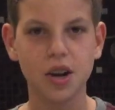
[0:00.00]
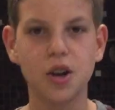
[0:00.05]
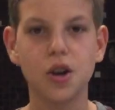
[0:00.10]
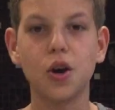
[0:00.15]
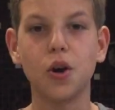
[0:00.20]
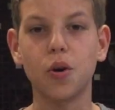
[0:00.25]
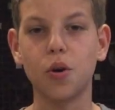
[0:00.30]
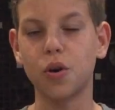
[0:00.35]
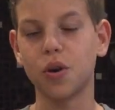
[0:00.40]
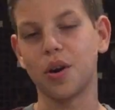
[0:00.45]

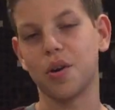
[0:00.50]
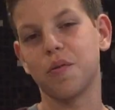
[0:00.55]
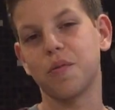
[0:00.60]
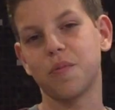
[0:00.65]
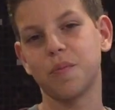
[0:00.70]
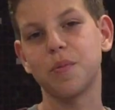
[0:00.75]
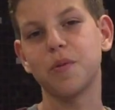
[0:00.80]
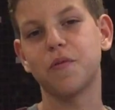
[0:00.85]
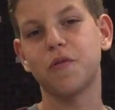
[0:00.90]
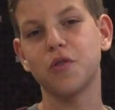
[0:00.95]
No, okay,
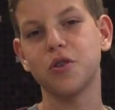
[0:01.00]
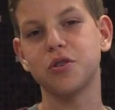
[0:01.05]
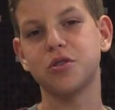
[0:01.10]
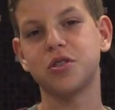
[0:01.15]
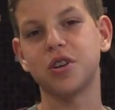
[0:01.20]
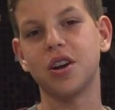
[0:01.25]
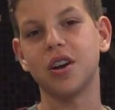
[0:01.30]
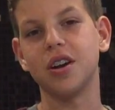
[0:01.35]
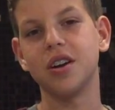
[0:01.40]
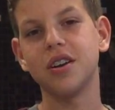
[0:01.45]
before you
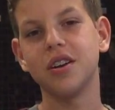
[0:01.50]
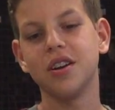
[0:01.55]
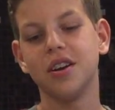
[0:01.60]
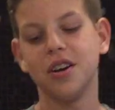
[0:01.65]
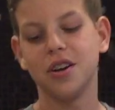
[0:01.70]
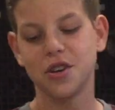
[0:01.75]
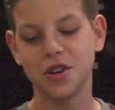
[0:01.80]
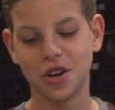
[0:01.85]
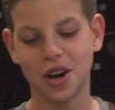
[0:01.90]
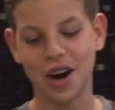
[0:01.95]
start,
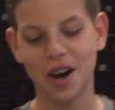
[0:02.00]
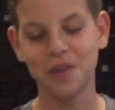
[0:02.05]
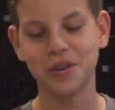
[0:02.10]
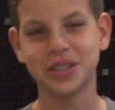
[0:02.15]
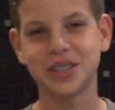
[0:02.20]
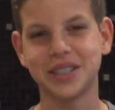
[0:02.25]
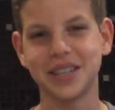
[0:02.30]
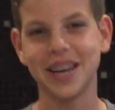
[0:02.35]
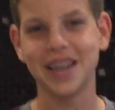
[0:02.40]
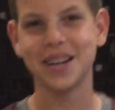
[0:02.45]
You know how
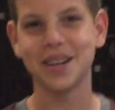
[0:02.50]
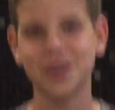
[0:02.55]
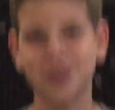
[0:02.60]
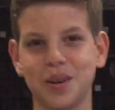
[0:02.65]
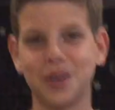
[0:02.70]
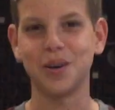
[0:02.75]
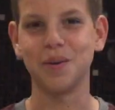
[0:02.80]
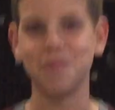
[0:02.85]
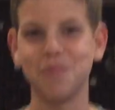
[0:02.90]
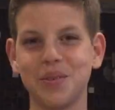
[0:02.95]
it said
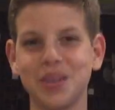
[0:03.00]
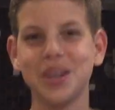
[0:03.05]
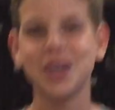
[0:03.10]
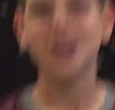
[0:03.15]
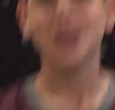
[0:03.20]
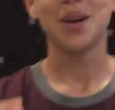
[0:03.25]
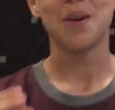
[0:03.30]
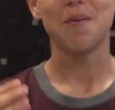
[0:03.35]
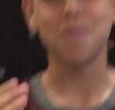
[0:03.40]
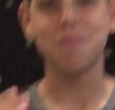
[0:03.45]

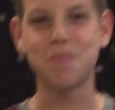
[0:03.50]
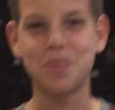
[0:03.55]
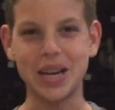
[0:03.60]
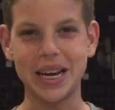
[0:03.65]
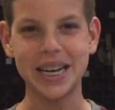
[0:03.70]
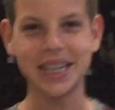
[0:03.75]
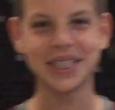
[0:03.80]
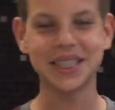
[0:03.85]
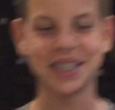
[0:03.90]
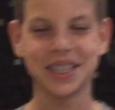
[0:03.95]

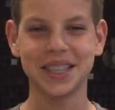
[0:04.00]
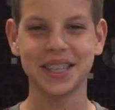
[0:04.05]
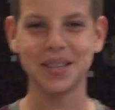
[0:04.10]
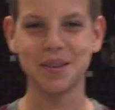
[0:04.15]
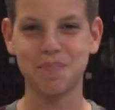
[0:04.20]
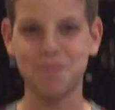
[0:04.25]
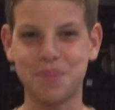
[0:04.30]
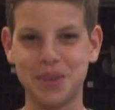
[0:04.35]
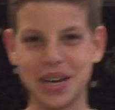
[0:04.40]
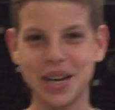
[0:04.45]
beat
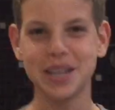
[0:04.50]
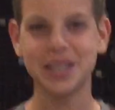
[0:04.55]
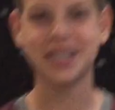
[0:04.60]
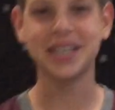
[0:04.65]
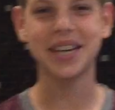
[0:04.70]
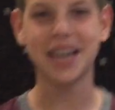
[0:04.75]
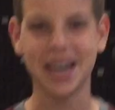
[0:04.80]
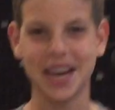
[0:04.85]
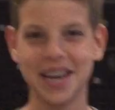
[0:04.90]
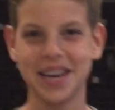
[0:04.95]

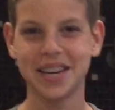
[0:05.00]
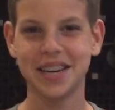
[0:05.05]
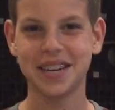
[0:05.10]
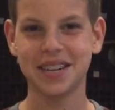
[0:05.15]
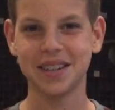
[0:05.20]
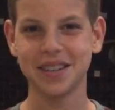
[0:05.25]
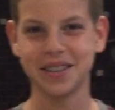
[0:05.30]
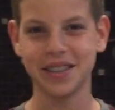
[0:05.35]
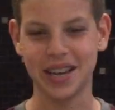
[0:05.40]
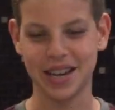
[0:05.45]
cake,
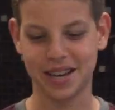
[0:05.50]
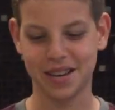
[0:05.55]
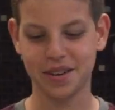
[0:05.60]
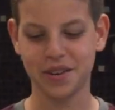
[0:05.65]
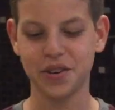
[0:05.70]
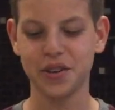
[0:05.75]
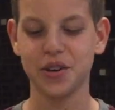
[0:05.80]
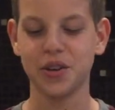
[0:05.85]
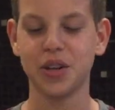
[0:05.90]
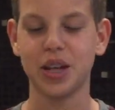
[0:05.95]
like
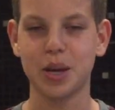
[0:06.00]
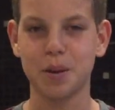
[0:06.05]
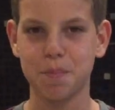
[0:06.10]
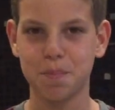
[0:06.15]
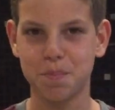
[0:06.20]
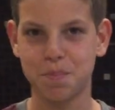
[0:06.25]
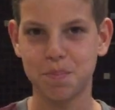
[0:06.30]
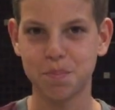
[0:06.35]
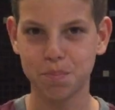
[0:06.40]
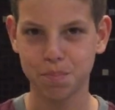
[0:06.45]

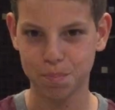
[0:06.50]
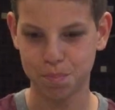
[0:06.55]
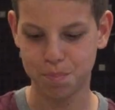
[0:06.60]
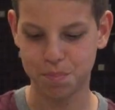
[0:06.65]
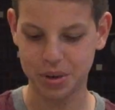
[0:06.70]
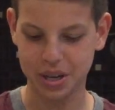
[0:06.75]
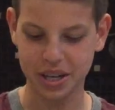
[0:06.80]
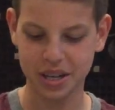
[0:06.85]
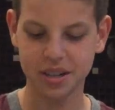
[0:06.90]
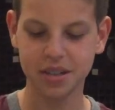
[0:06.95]

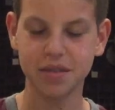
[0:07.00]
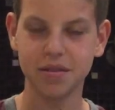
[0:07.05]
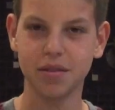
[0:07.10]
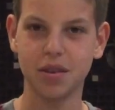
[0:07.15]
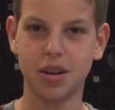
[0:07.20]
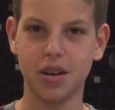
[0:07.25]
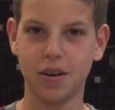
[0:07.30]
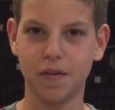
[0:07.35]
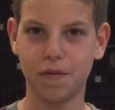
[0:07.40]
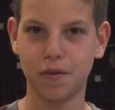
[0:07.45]
beat
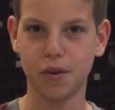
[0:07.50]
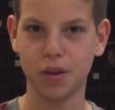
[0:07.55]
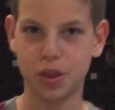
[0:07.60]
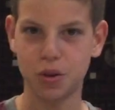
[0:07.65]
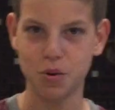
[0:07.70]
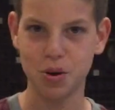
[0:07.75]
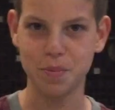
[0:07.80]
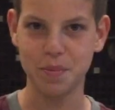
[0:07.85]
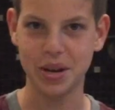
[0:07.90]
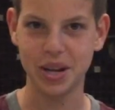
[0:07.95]
for
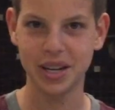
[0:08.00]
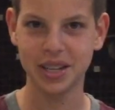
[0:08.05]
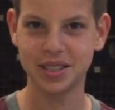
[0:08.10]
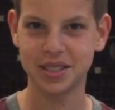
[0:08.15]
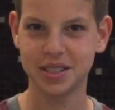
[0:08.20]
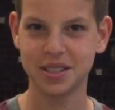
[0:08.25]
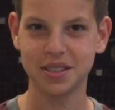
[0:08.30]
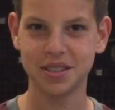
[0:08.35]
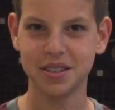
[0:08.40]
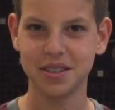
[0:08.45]
3
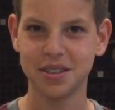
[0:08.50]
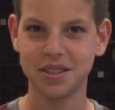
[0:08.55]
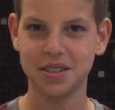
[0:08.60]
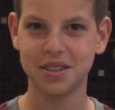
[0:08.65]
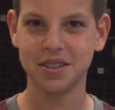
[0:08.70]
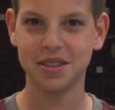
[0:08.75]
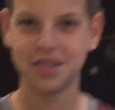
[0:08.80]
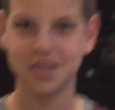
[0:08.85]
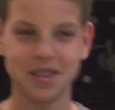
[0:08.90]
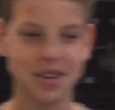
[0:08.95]
minutes?
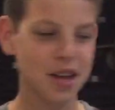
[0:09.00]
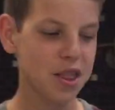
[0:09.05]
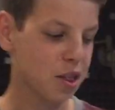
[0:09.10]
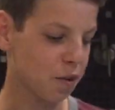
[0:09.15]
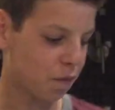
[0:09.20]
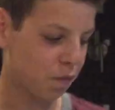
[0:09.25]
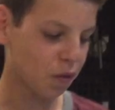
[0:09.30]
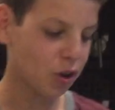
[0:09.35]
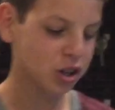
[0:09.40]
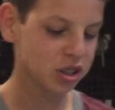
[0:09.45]

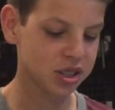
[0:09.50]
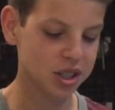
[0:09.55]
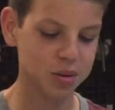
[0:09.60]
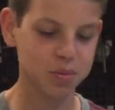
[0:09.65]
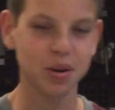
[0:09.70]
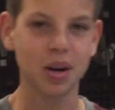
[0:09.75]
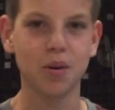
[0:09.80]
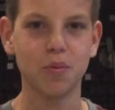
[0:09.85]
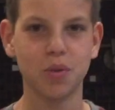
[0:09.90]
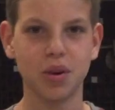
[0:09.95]
The first thing
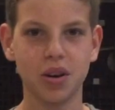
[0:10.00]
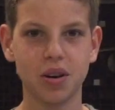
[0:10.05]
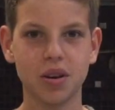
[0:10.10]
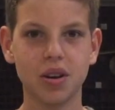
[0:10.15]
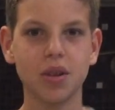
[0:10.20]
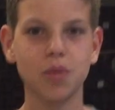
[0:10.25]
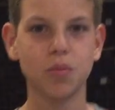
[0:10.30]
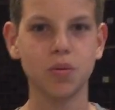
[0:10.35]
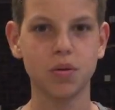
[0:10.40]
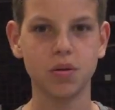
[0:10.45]
when I
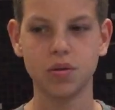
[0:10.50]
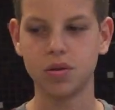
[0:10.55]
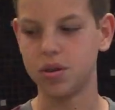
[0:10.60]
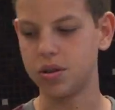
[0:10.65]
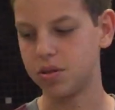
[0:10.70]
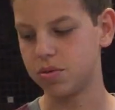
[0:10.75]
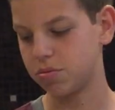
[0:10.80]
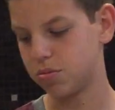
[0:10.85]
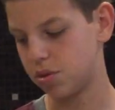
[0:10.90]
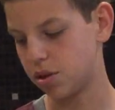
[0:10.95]
wrote,
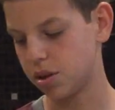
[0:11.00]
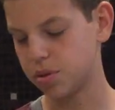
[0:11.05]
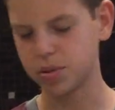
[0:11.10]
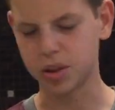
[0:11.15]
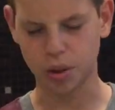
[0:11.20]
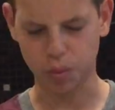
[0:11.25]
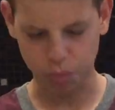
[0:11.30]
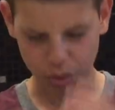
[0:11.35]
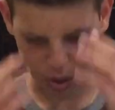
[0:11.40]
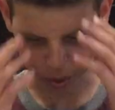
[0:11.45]
I was
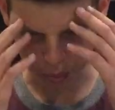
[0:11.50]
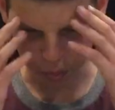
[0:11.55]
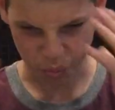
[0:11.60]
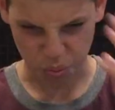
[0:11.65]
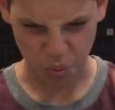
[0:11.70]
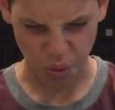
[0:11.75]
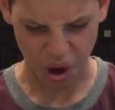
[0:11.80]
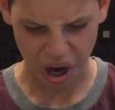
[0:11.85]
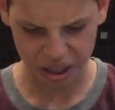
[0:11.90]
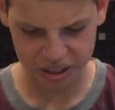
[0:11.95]
like, wait,
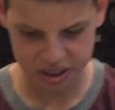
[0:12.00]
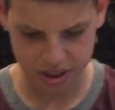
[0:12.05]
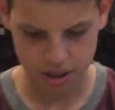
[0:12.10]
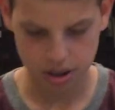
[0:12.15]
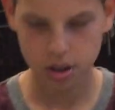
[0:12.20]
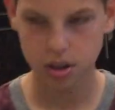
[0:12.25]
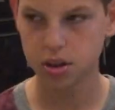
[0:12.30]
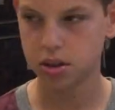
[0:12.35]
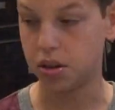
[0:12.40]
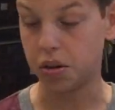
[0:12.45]
what?
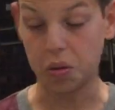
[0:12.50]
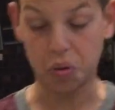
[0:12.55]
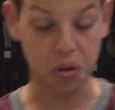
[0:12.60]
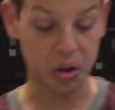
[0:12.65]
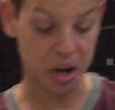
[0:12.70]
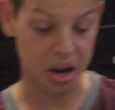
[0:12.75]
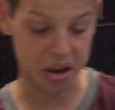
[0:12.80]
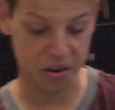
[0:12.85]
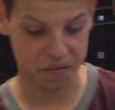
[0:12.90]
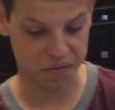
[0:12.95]

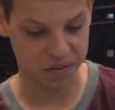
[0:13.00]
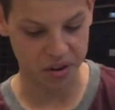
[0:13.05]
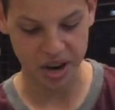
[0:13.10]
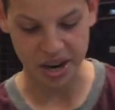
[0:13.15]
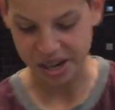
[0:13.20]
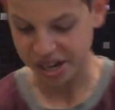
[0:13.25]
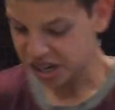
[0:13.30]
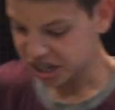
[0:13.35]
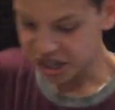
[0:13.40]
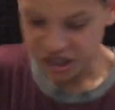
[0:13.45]
Okay, fine.